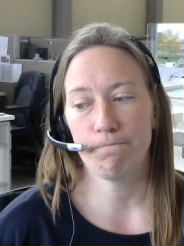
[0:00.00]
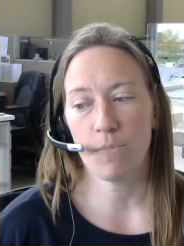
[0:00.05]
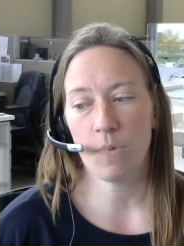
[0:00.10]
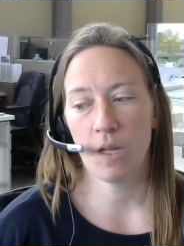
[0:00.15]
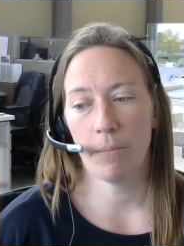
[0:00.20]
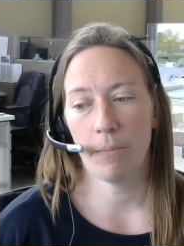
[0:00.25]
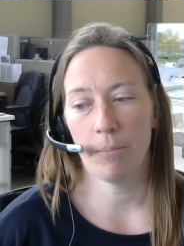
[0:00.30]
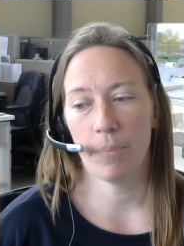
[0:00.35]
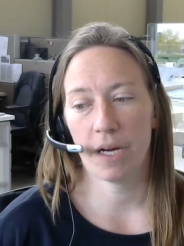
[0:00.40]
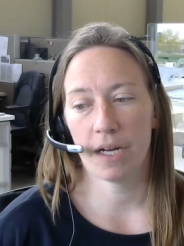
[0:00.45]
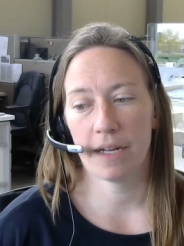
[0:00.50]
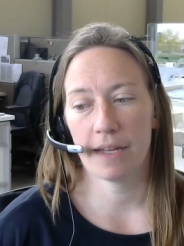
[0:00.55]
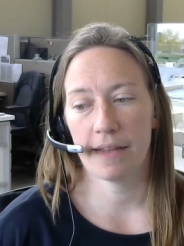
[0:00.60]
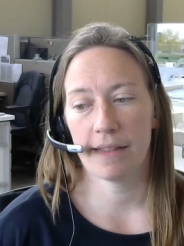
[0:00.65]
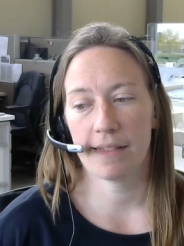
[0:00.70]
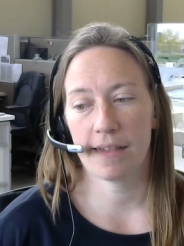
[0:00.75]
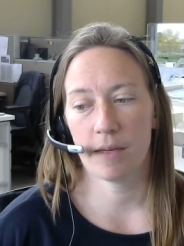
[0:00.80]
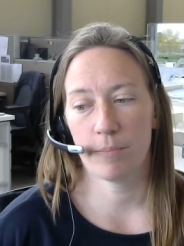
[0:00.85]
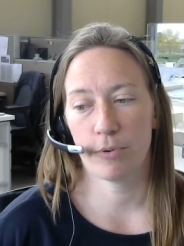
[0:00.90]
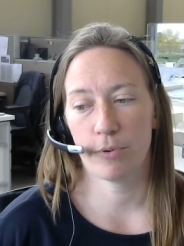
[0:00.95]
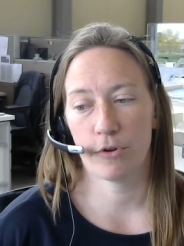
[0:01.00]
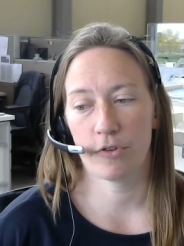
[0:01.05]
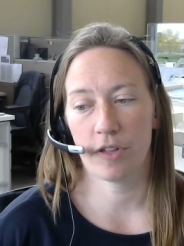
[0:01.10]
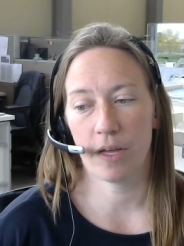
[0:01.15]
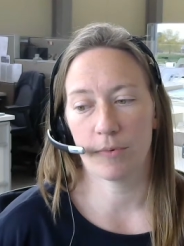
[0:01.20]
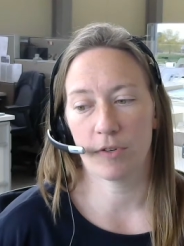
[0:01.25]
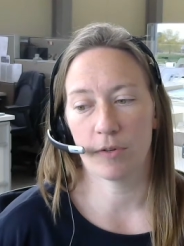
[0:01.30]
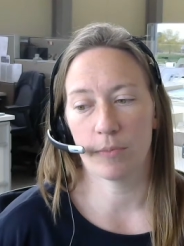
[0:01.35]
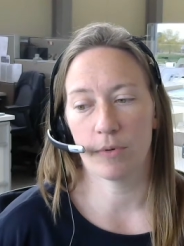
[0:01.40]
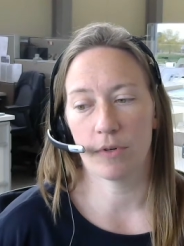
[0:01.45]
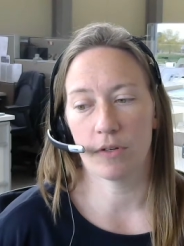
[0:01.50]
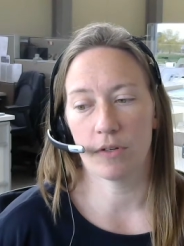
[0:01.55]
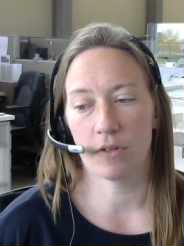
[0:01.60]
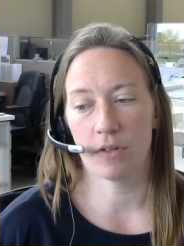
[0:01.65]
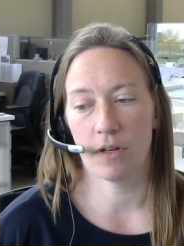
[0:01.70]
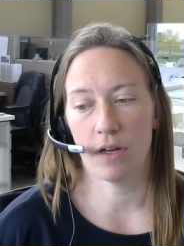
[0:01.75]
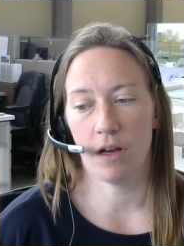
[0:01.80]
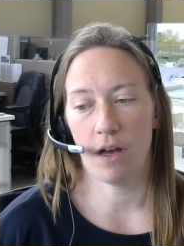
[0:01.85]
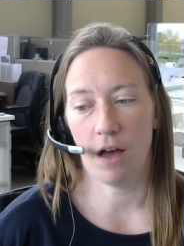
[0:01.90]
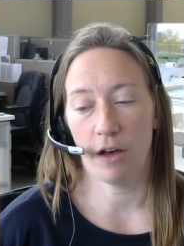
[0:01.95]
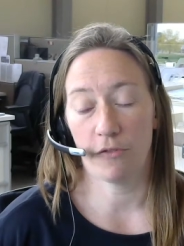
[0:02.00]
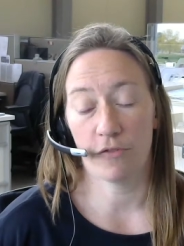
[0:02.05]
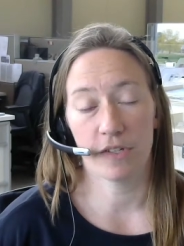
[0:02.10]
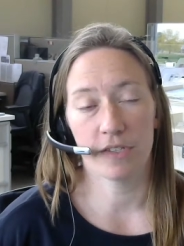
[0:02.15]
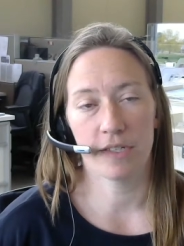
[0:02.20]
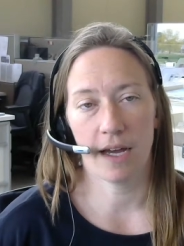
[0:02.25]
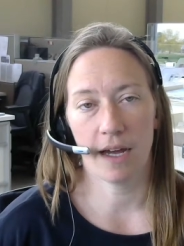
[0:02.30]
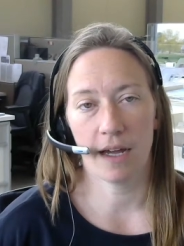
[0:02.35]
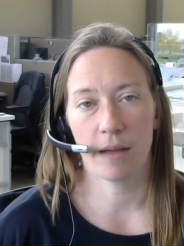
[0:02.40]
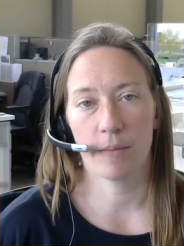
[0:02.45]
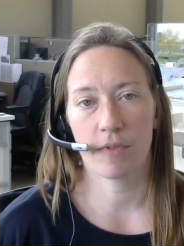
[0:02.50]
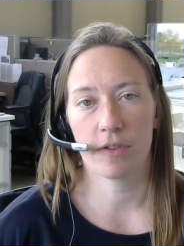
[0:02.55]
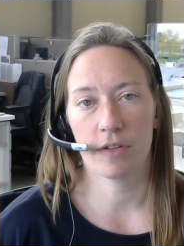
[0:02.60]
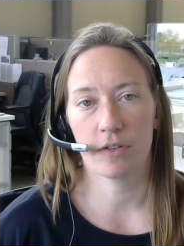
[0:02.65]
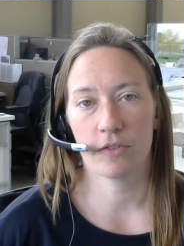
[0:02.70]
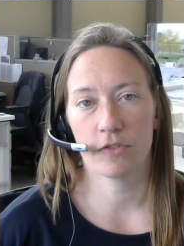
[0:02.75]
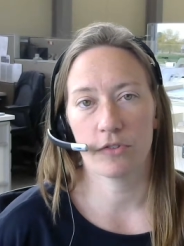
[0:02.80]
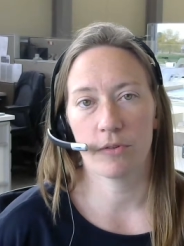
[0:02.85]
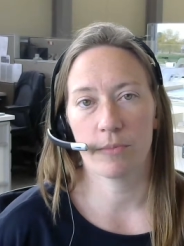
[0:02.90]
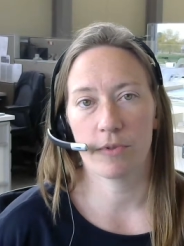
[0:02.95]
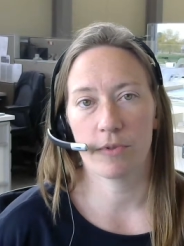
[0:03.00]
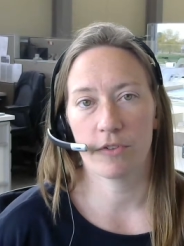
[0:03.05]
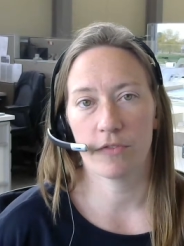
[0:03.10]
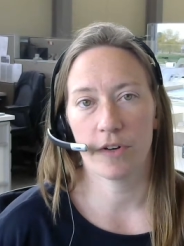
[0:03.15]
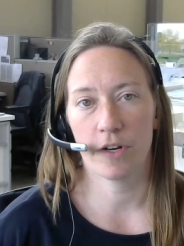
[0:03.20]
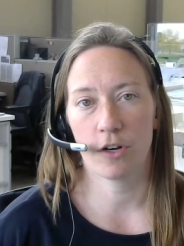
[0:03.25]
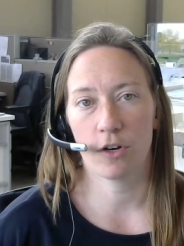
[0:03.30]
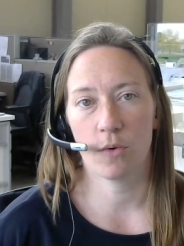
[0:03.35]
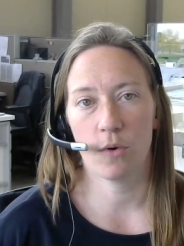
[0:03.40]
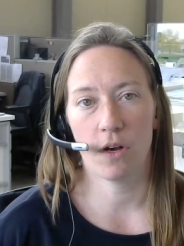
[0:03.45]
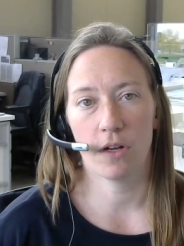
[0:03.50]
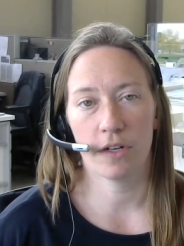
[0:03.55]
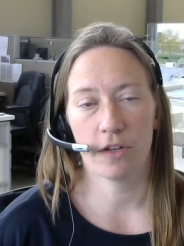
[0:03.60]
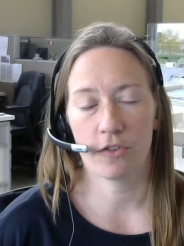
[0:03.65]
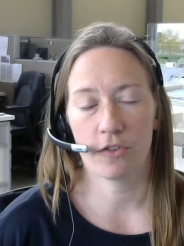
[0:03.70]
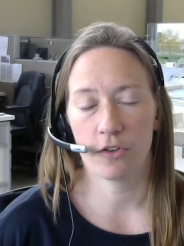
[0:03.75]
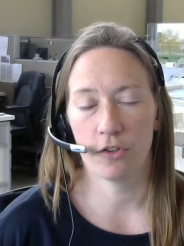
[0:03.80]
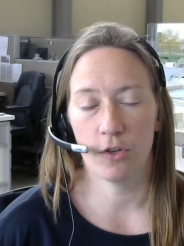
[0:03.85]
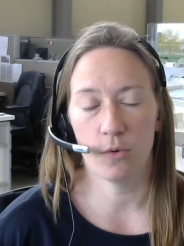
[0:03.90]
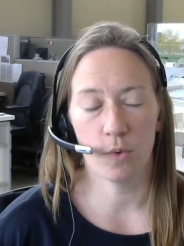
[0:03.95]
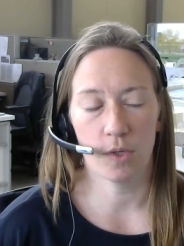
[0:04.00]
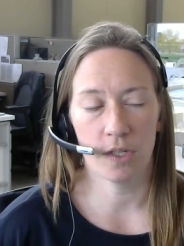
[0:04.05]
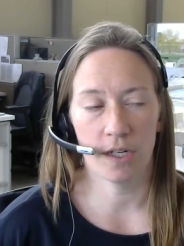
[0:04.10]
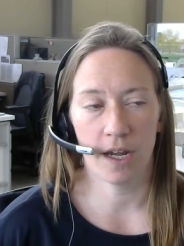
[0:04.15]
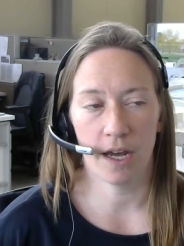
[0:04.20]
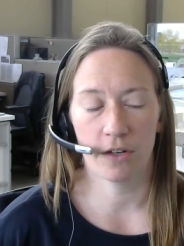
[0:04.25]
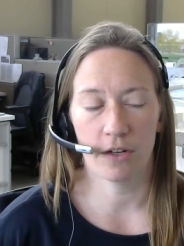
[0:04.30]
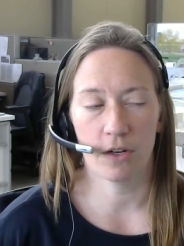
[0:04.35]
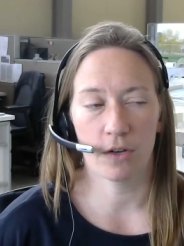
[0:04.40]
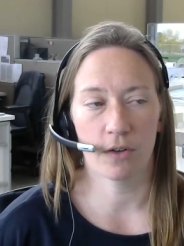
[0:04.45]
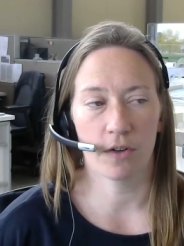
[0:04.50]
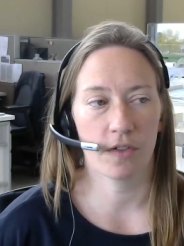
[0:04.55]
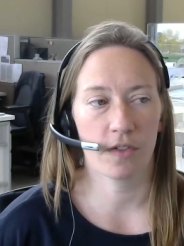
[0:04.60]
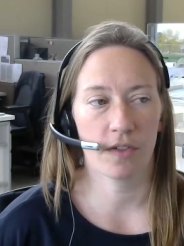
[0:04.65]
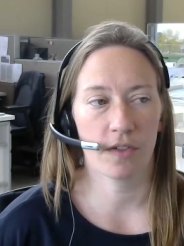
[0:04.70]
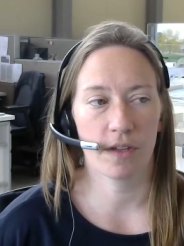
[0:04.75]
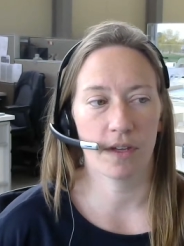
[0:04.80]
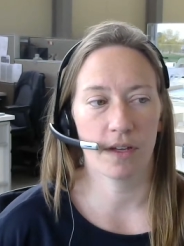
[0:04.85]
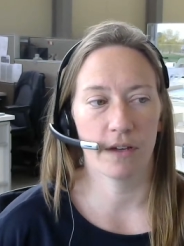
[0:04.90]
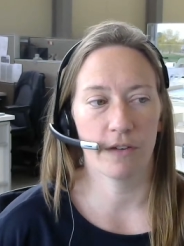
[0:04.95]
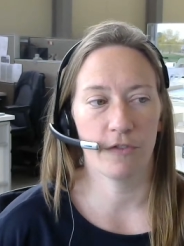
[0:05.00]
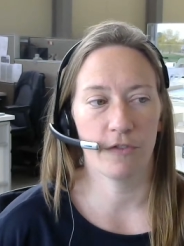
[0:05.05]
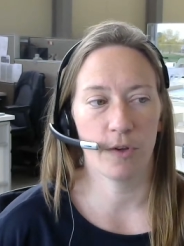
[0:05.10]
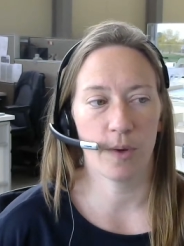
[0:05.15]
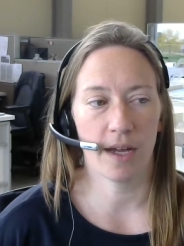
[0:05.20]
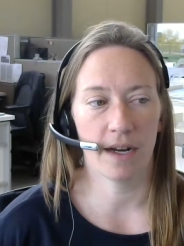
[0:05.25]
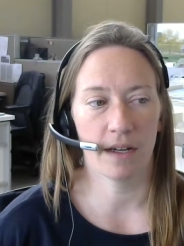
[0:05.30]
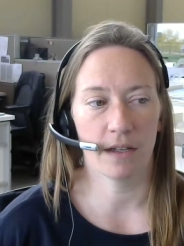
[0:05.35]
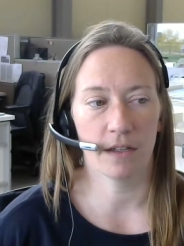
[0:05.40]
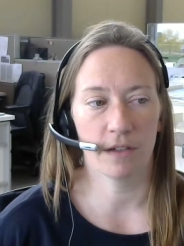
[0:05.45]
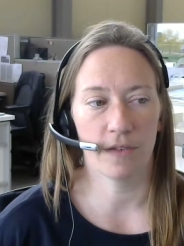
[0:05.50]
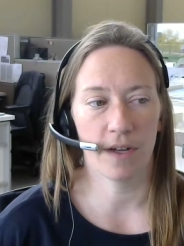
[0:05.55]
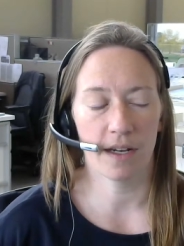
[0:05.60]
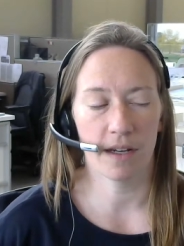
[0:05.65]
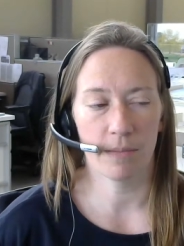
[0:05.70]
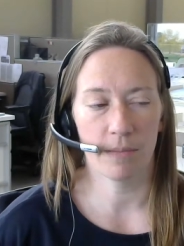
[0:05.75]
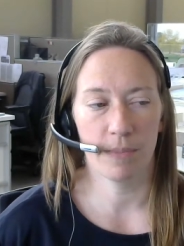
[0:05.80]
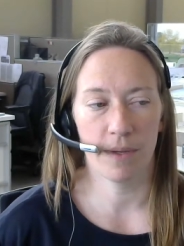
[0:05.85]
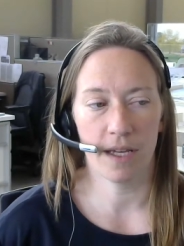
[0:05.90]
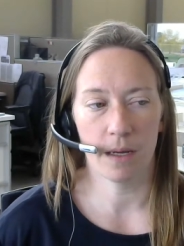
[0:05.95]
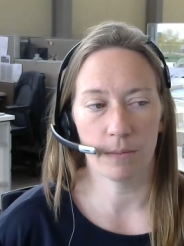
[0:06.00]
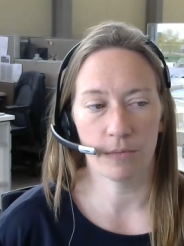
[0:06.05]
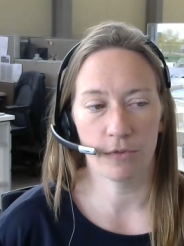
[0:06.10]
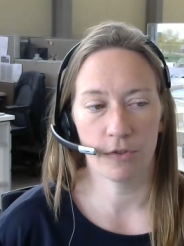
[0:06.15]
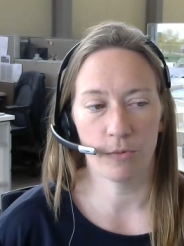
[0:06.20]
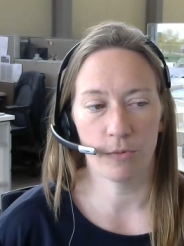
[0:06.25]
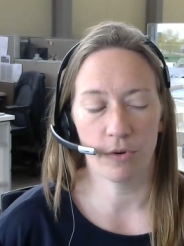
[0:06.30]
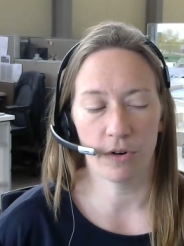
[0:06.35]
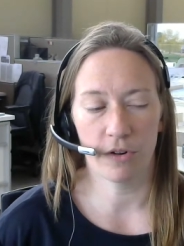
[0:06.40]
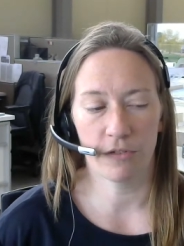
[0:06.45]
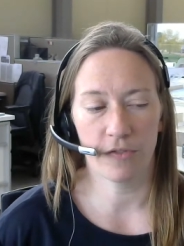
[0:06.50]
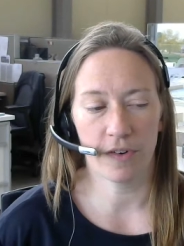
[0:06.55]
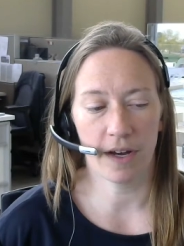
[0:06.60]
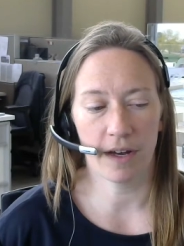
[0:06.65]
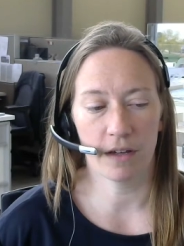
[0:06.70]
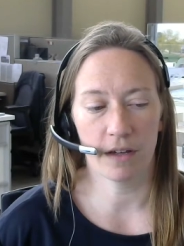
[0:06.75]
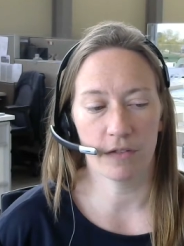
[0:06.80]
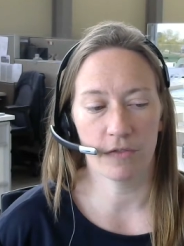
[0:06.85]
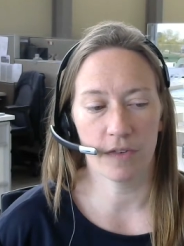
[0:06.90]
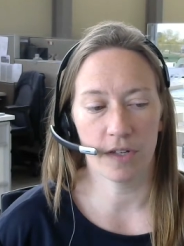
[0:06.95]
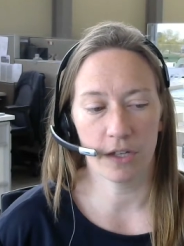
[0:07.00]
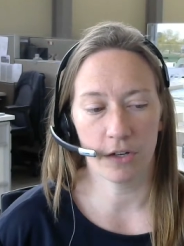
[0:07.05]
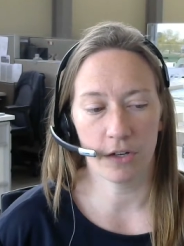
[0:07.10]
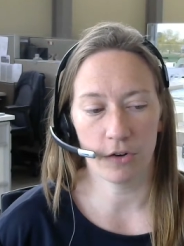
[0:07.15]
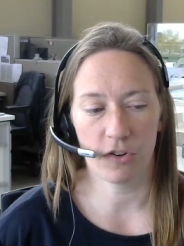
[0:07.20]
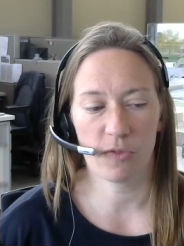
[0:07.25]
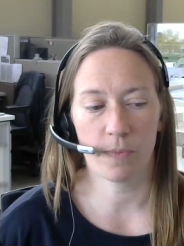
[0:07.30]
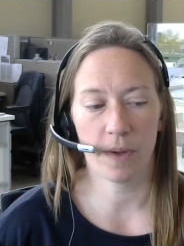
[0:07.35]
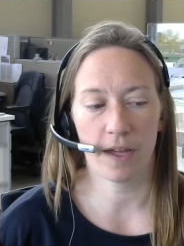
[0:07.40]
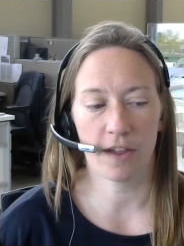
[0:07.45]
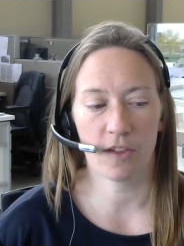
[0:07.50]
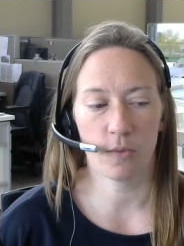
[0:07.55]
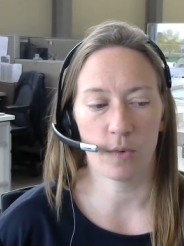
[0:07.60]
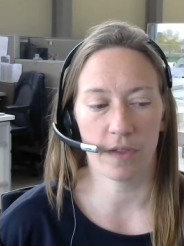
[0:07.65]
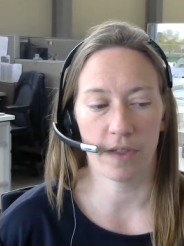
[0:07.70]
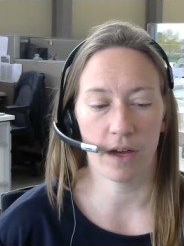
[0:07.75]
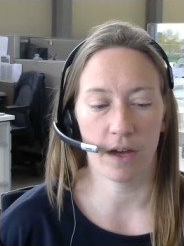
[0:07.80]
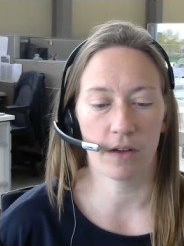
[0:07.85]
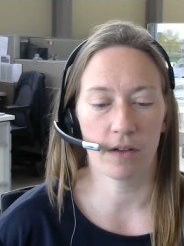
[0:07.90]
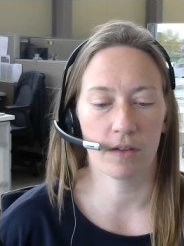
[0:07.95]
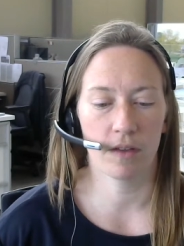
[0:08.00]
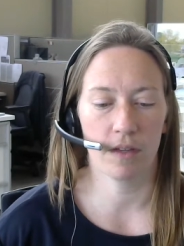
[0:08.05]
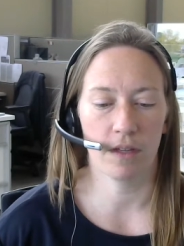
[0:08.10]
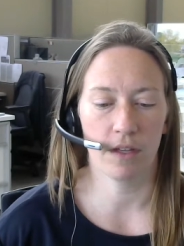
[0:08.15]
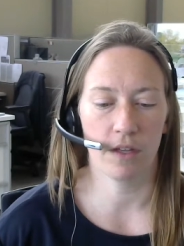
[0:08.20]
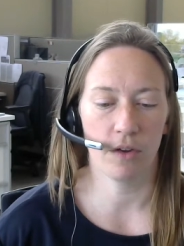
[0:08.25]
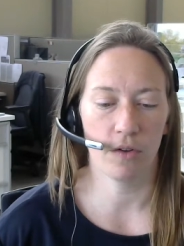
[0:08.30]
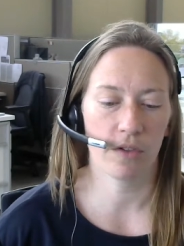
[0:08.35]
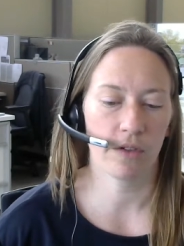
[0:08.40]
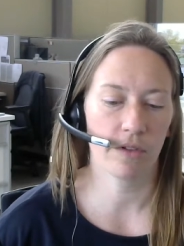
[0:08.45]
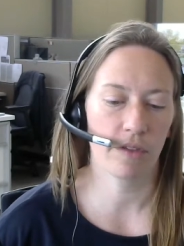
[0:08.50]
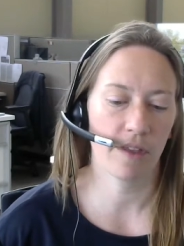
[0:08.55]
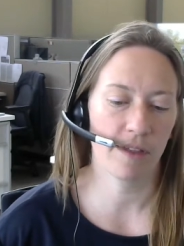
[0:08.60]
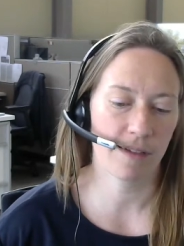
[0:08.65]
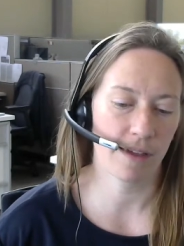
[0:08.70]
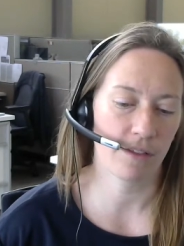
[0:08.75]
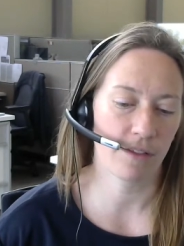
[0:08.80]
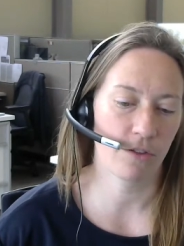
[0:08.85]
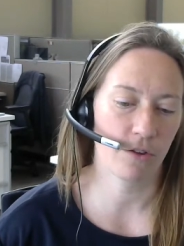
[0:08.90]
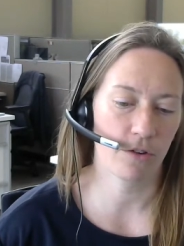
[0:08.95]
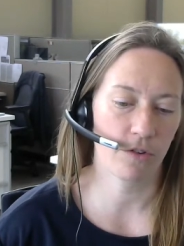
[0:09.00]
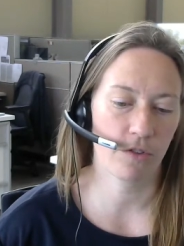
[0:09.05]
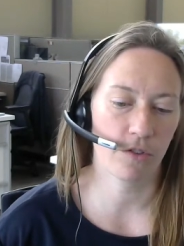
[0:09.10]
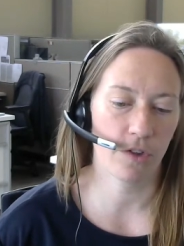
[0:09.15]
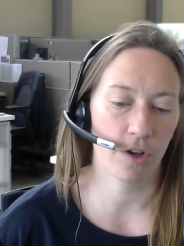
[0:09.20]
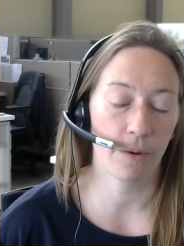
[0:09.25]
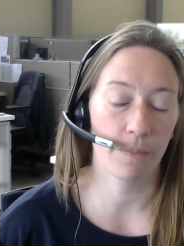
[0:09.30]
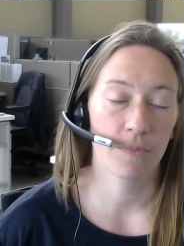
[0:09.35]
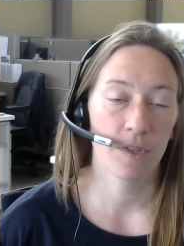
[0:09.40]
but it's imperceptible oftentimes in terms of air quality. So you would not notice if you had elevated PM 2.5 in your space without the use of these sensors. So